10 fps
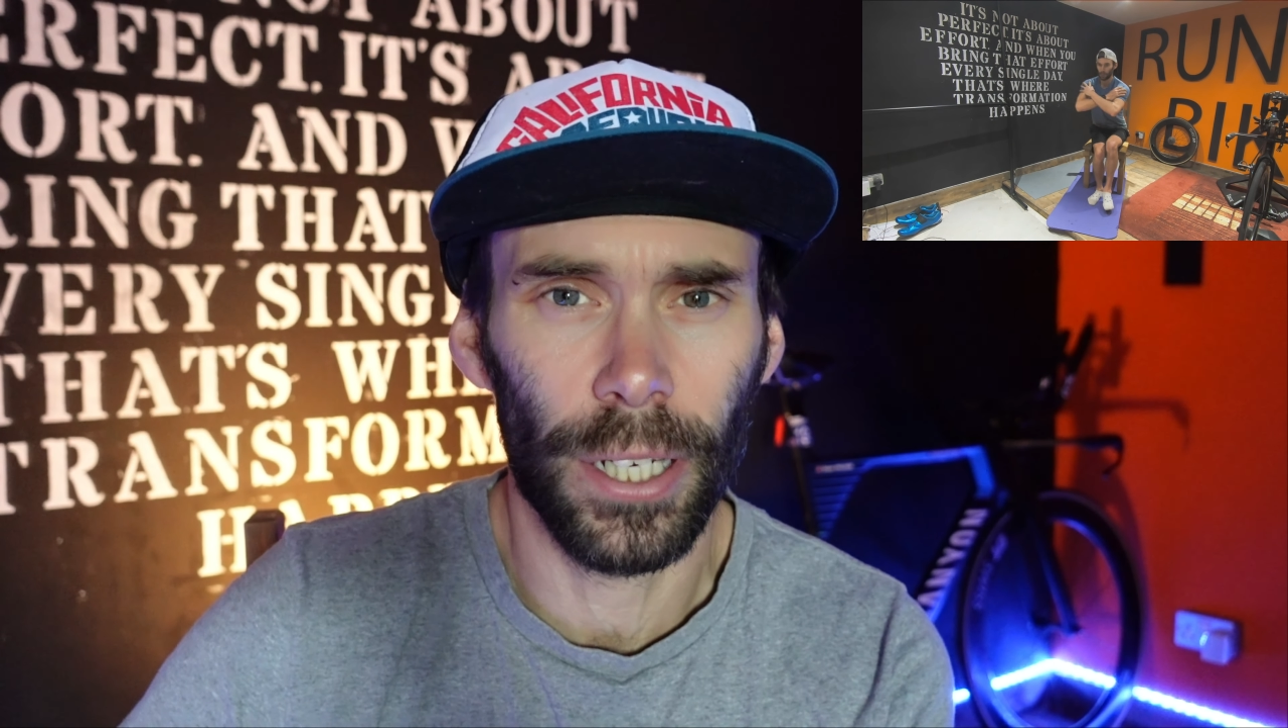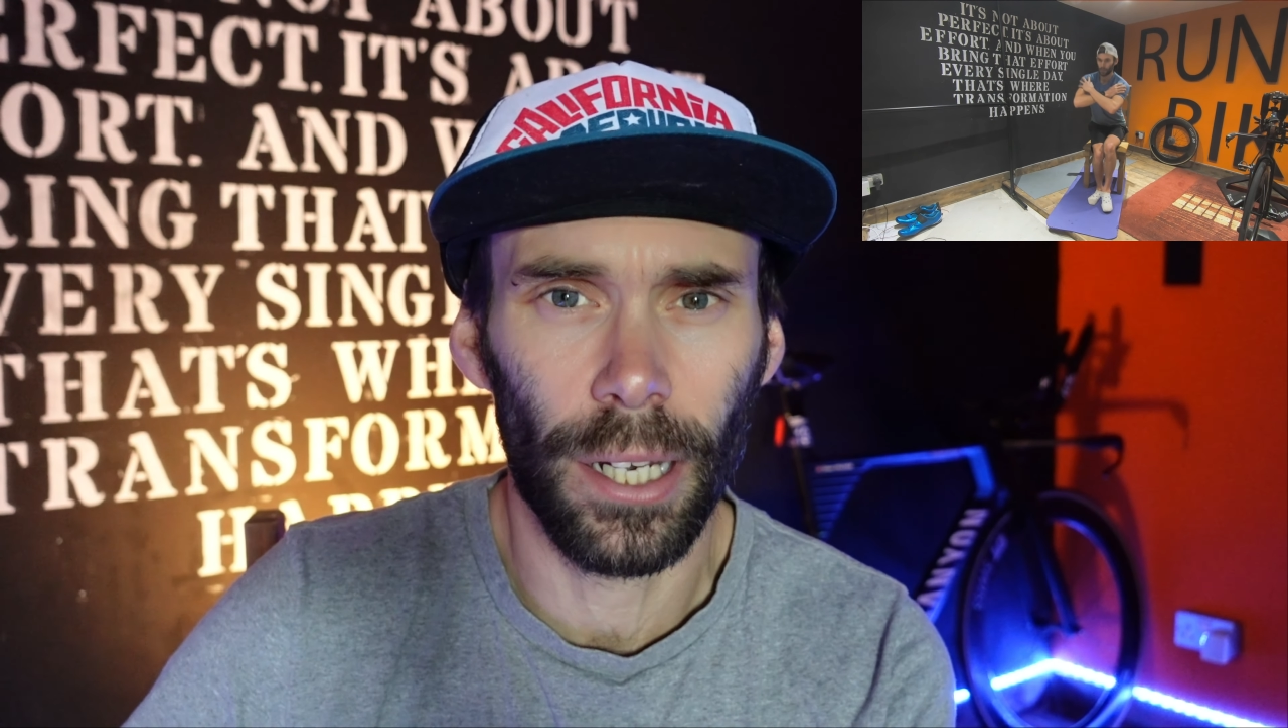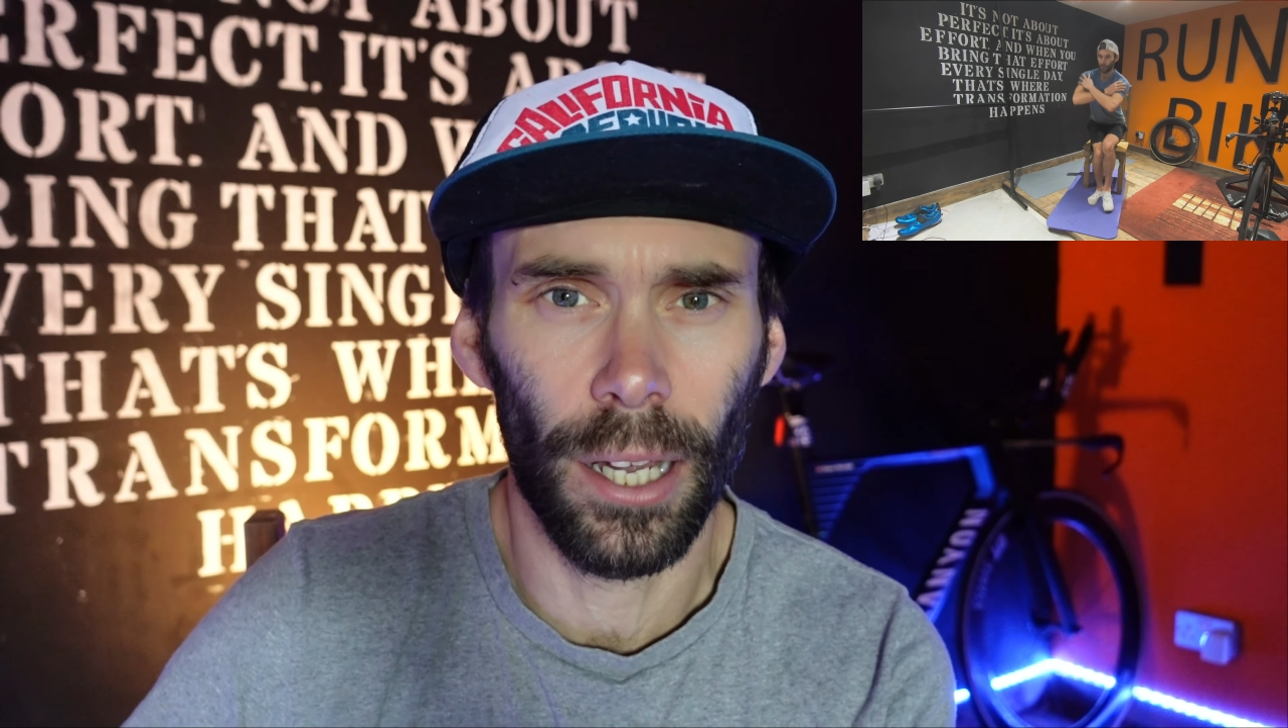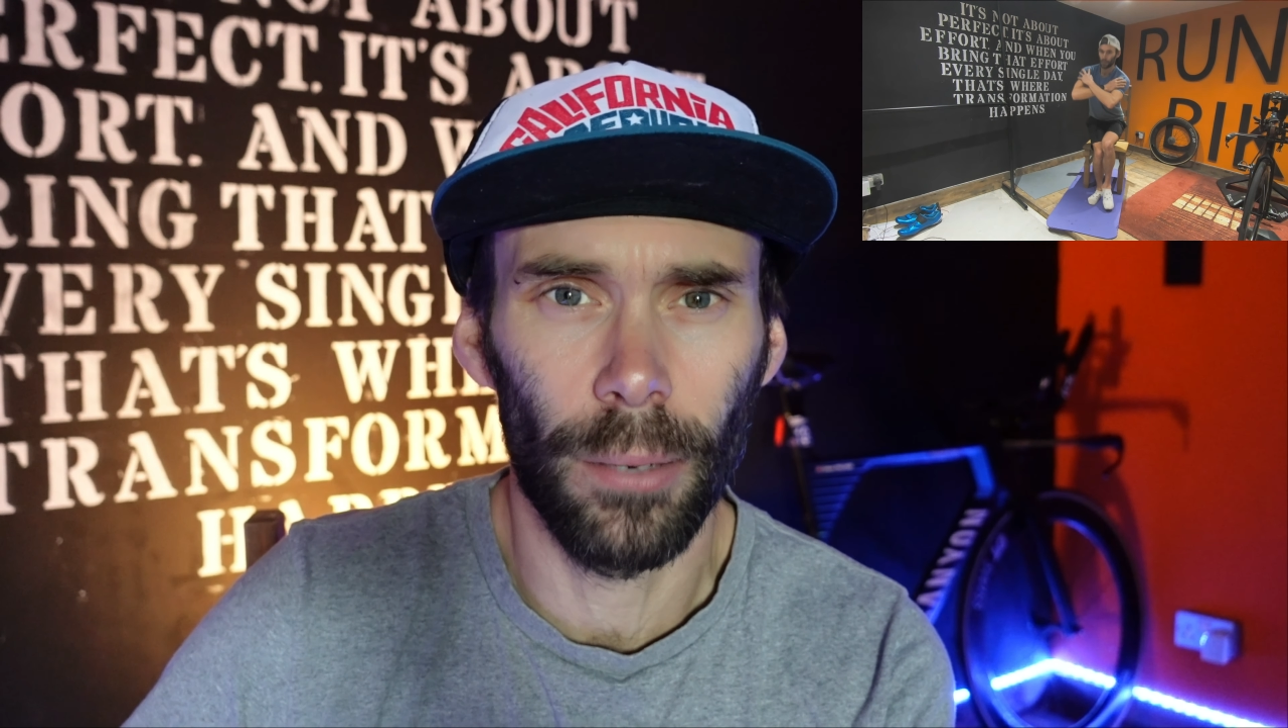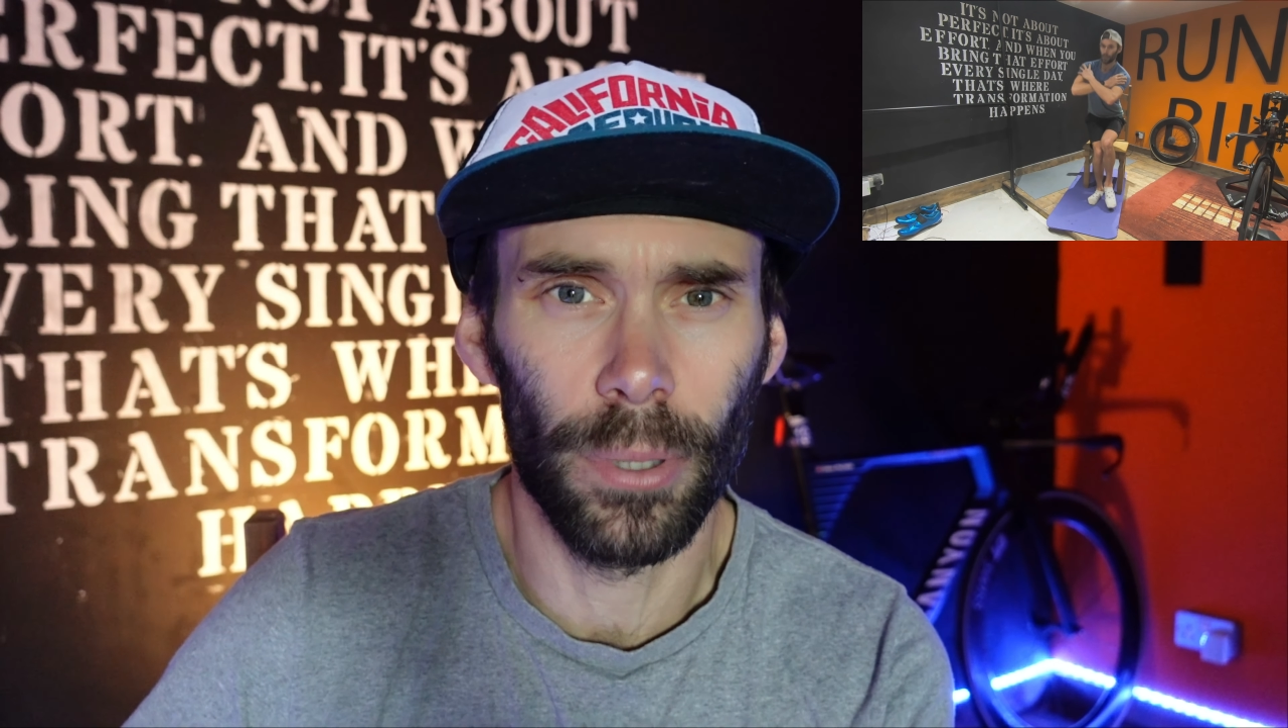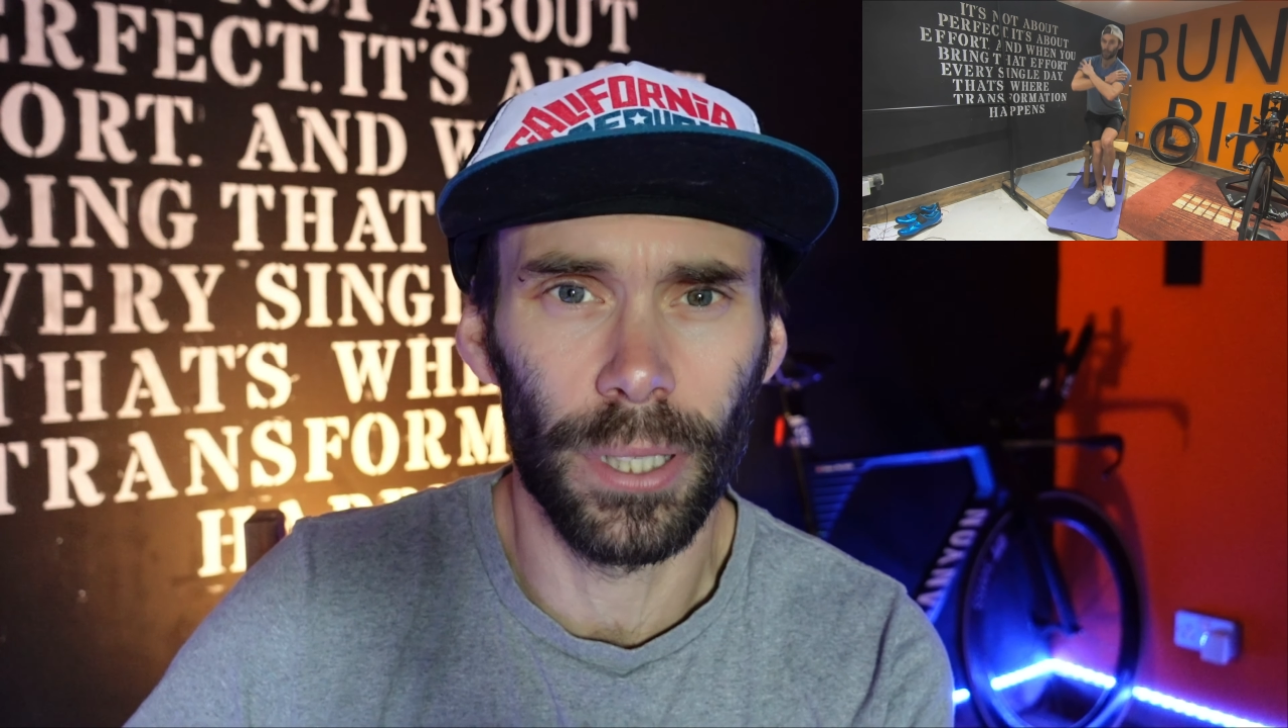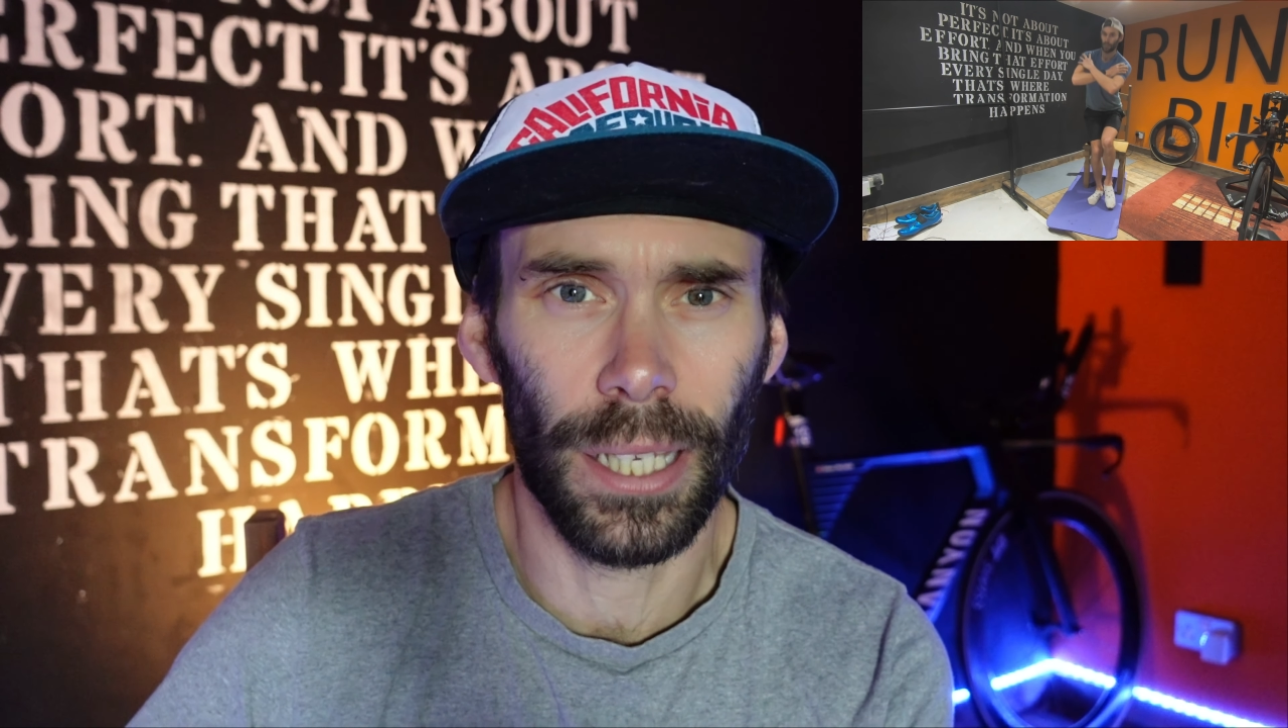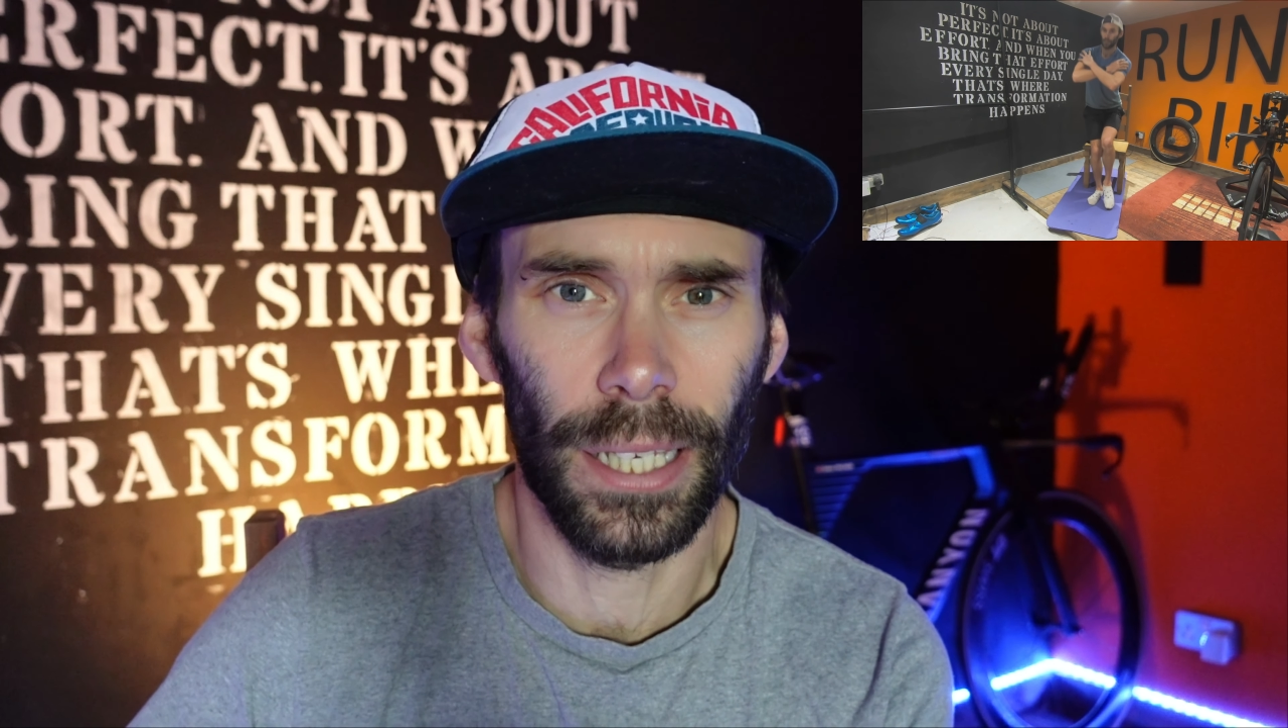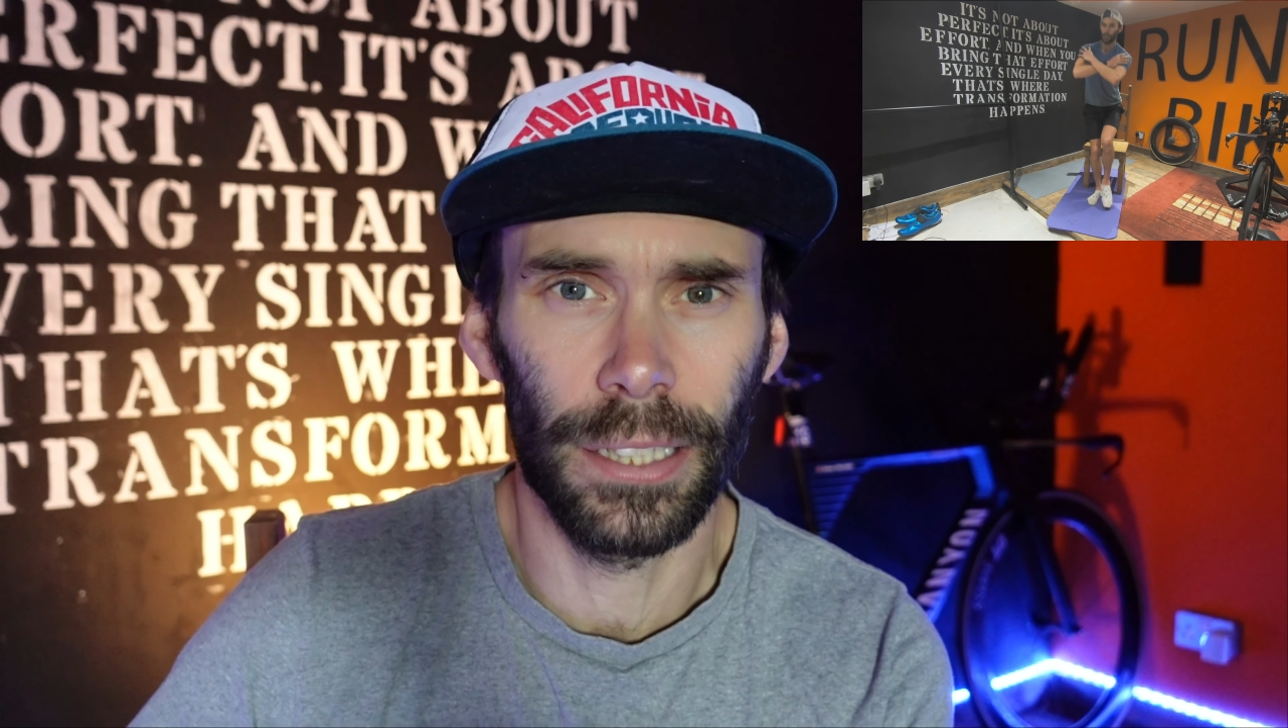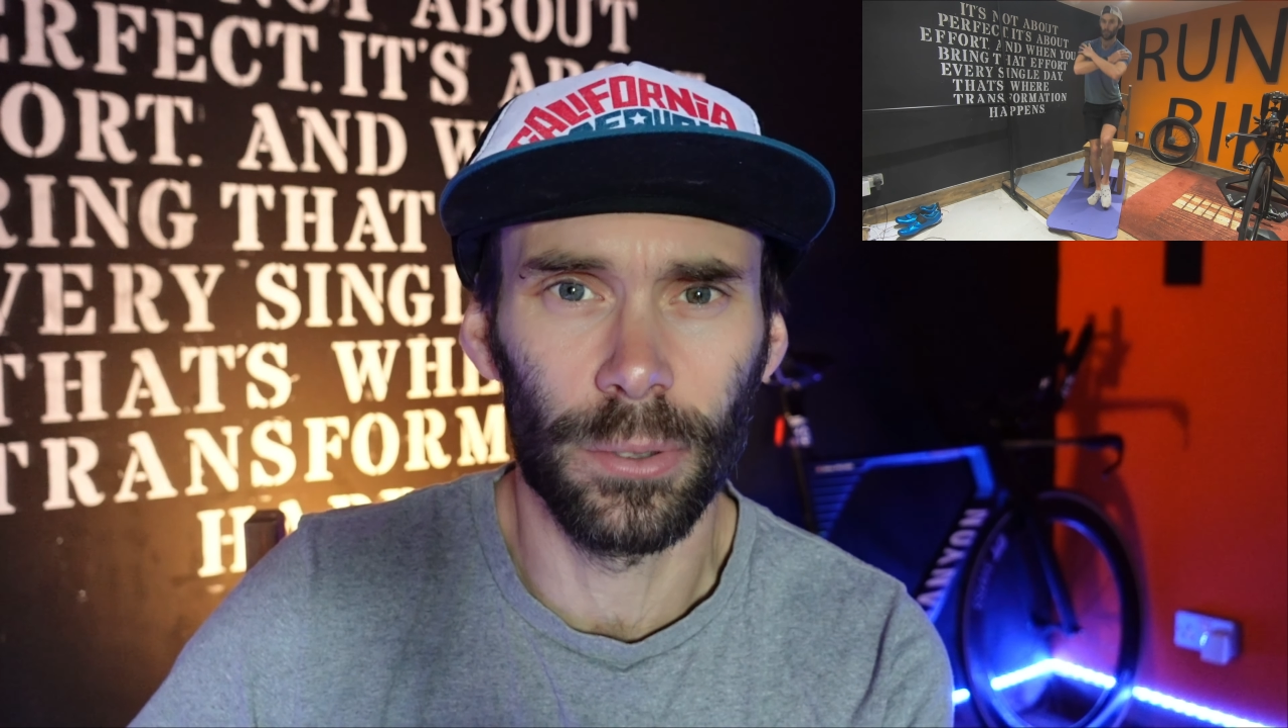club with the
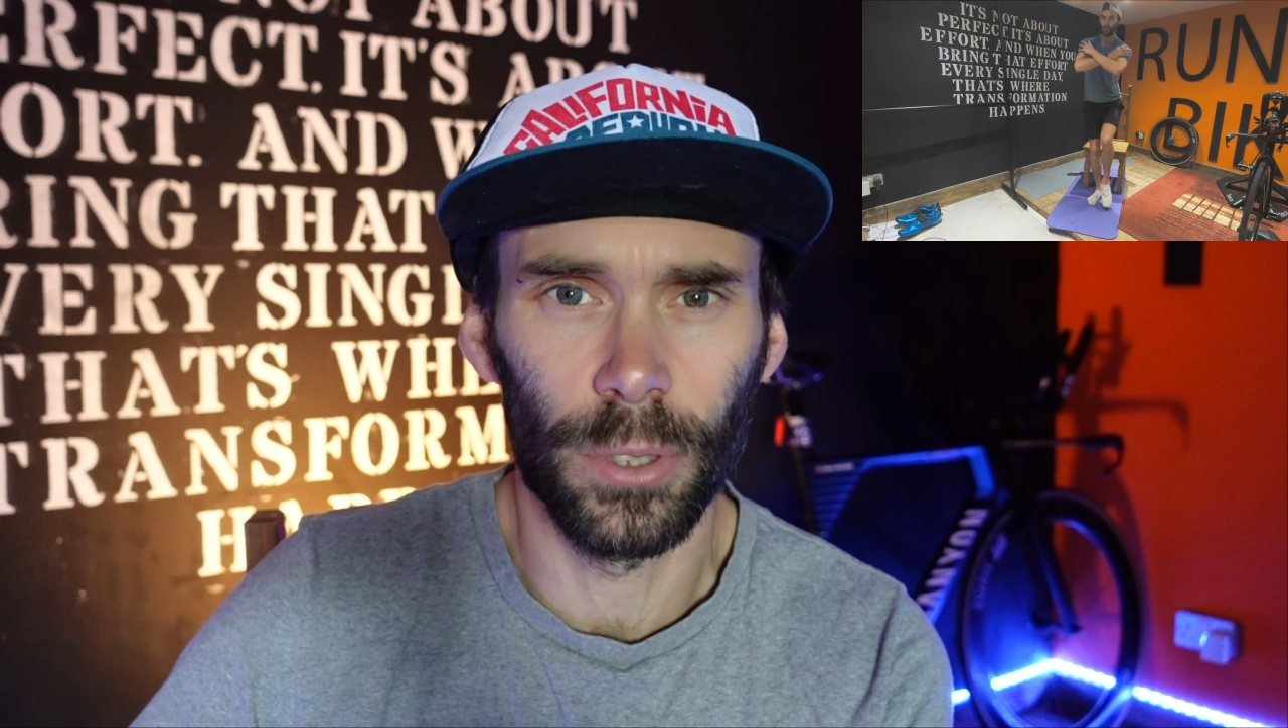kids